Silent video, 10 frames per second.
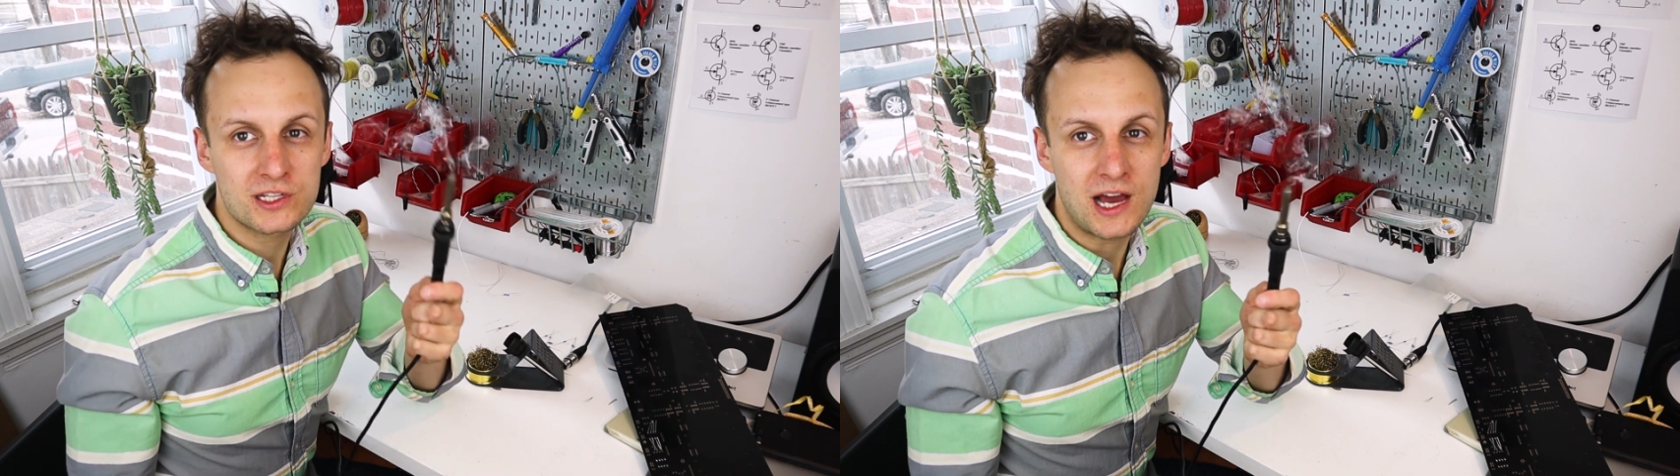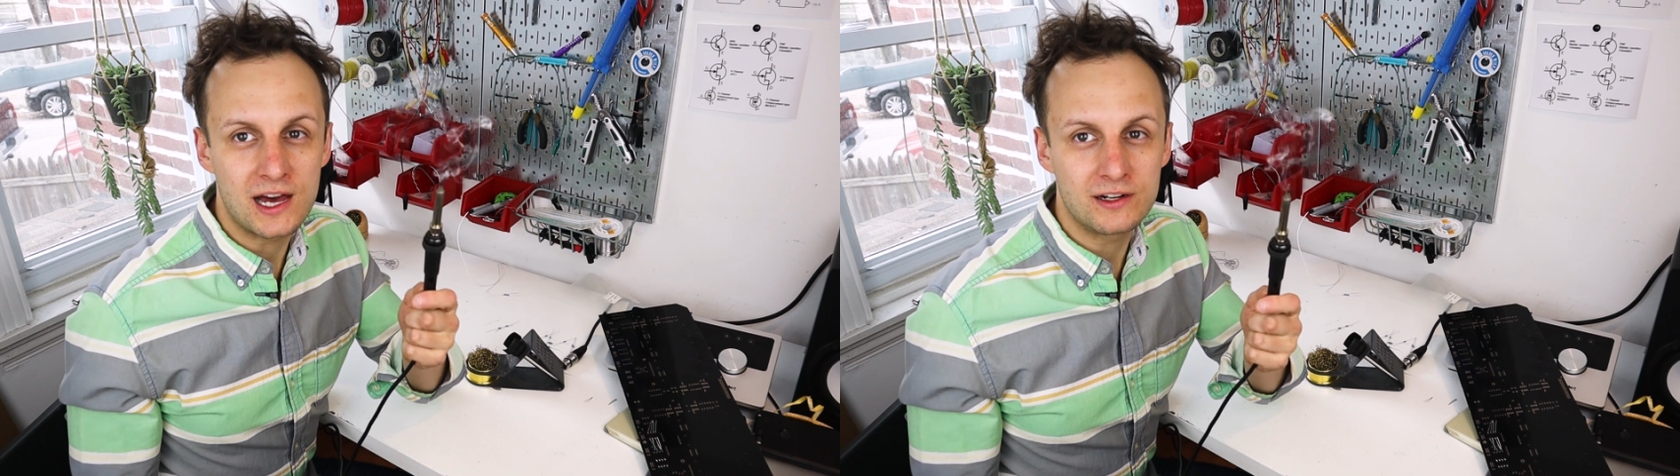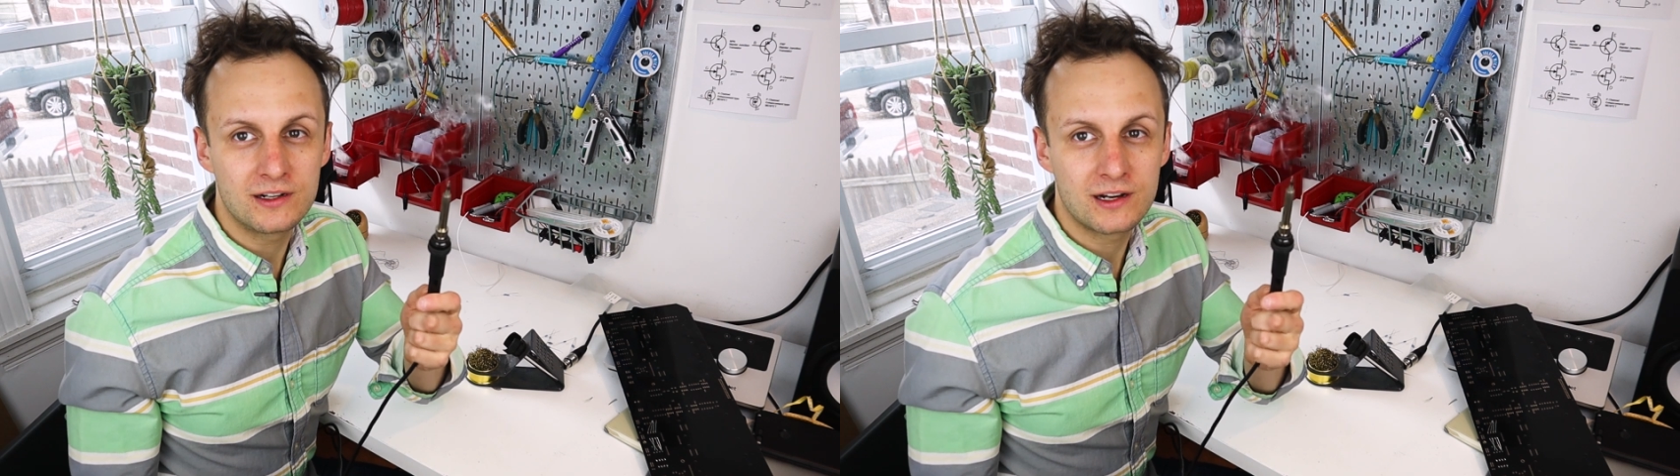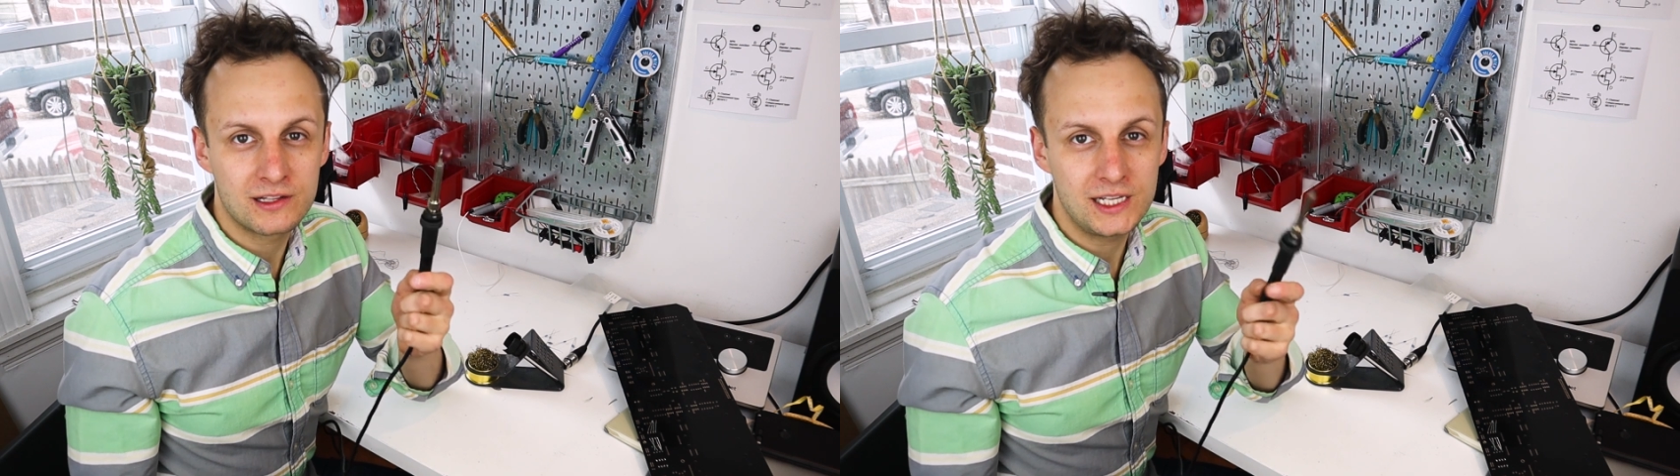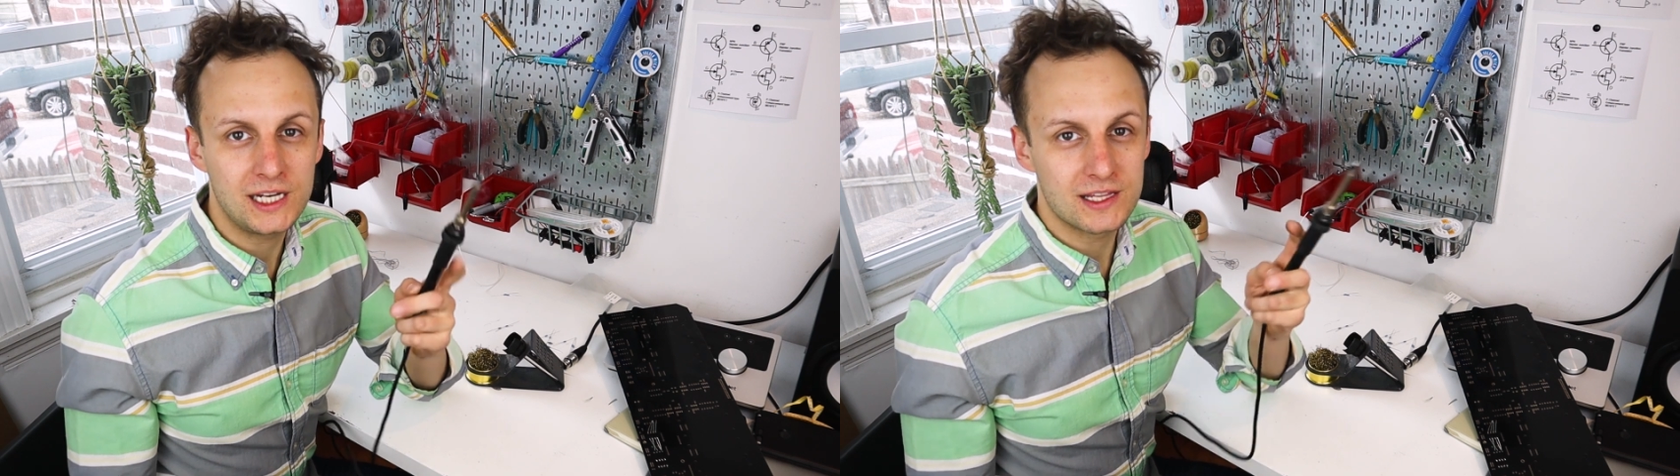solder
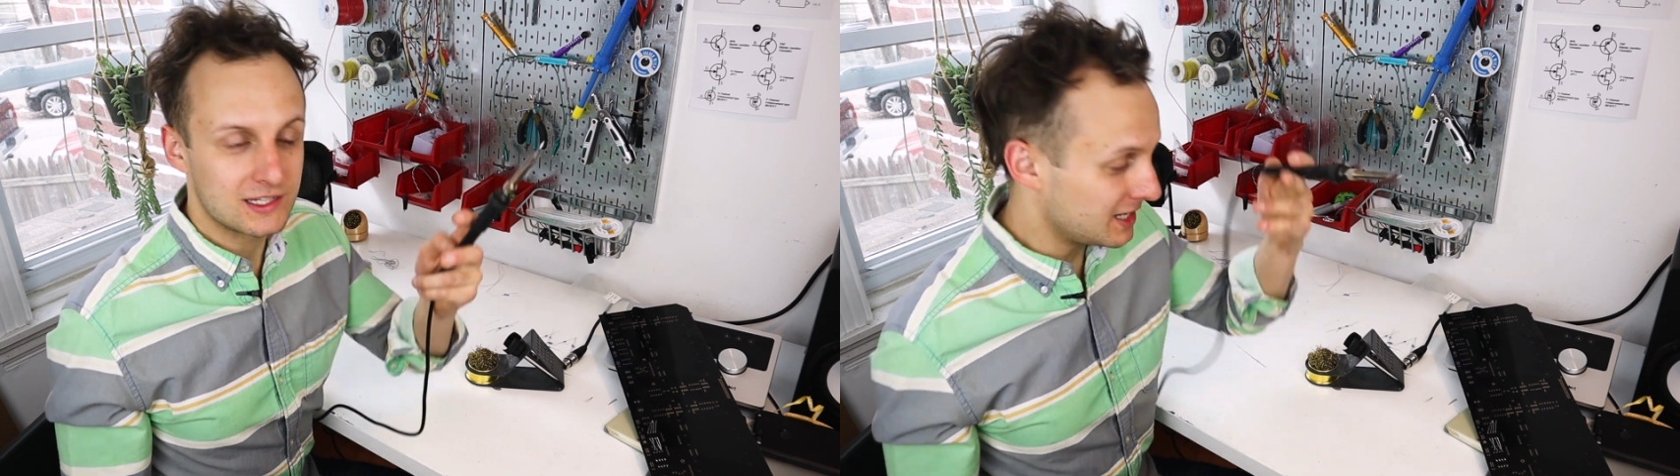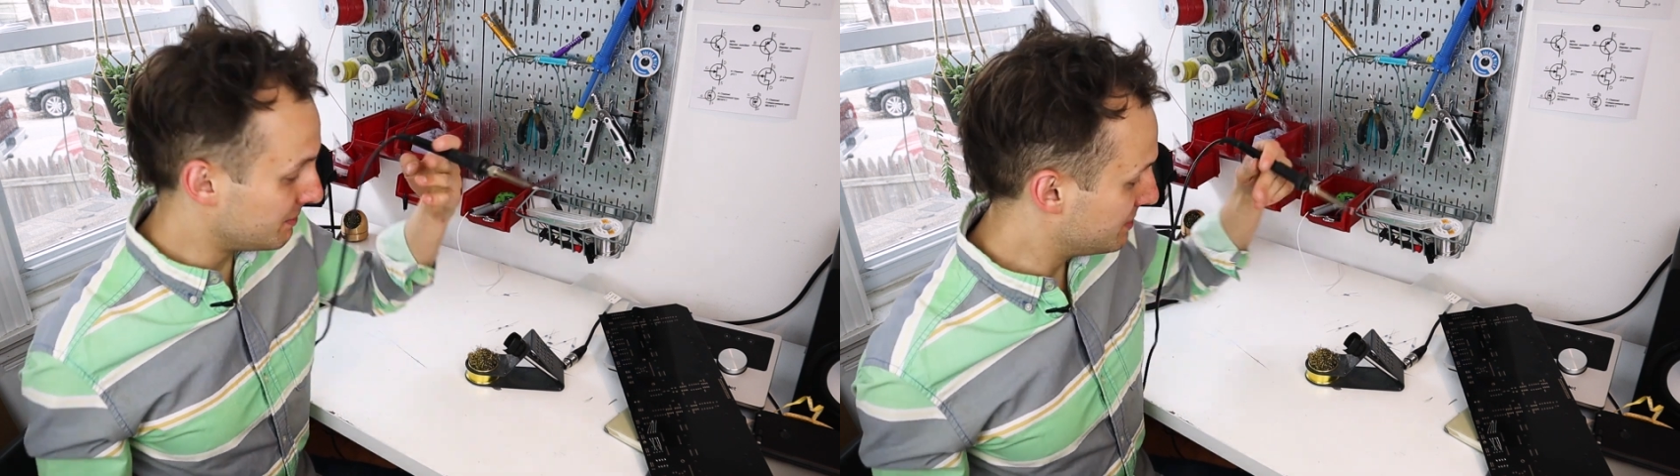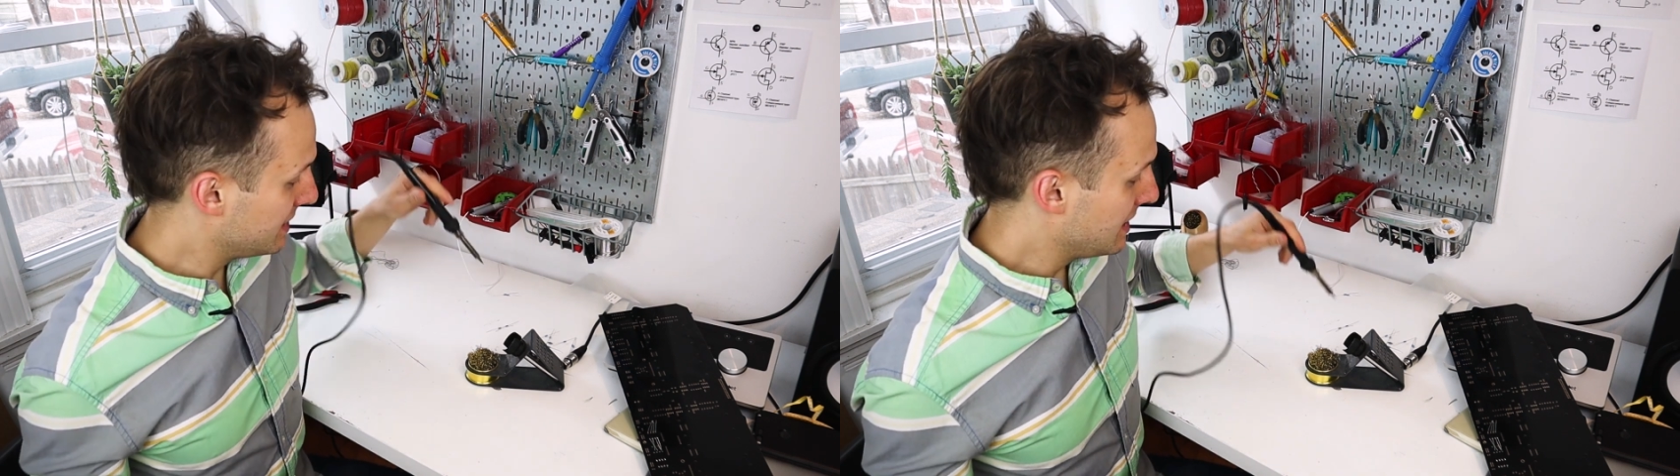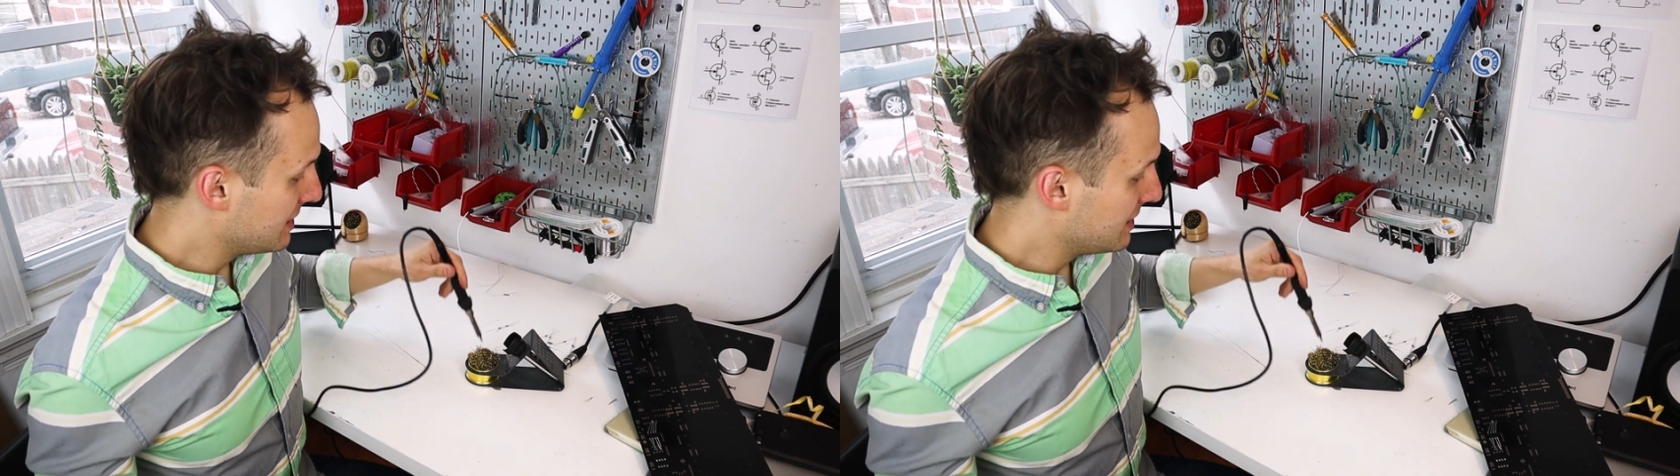cleaning the tip